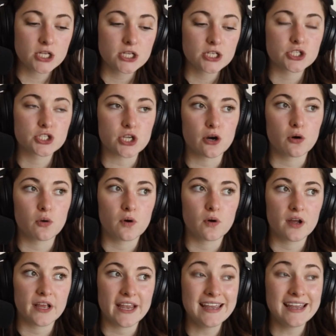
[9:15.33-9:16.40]
So
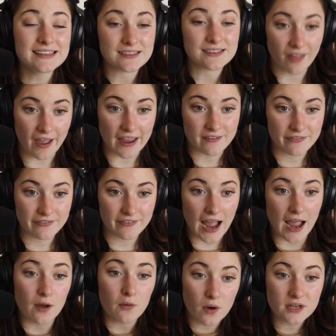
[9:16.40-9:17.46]
in life,
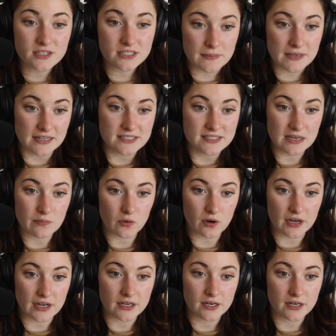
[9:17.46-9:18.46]
I want to be someone